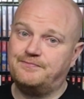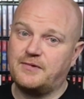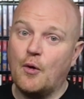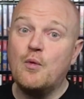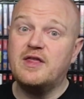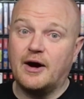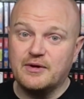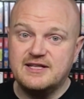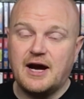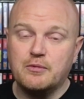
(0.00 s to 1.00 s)
Without a
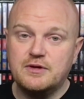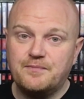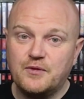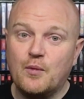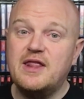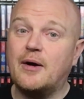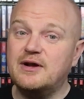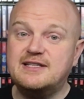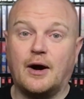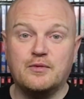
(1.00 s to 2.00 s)
doubt. Without a
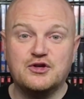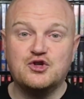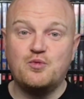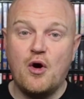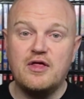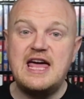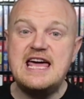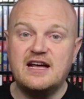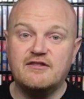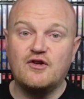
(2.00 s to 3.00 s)
doubt, this is worth
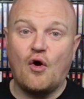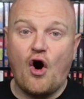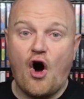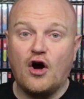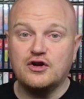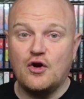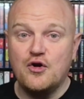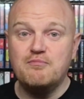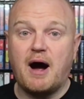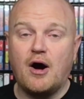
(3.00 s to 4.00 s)
8 of your hard-earned
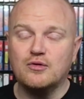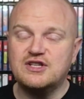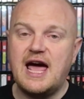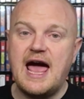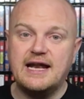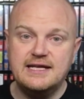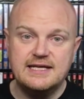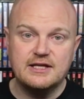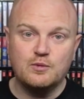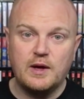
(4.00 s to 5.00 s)
pounds any day of
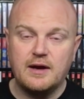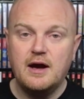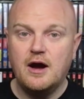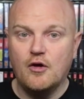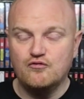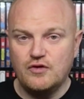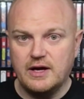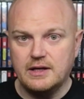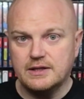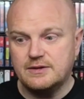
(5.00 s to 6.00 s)
the week. It really
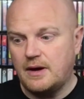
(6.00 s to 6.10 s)
is.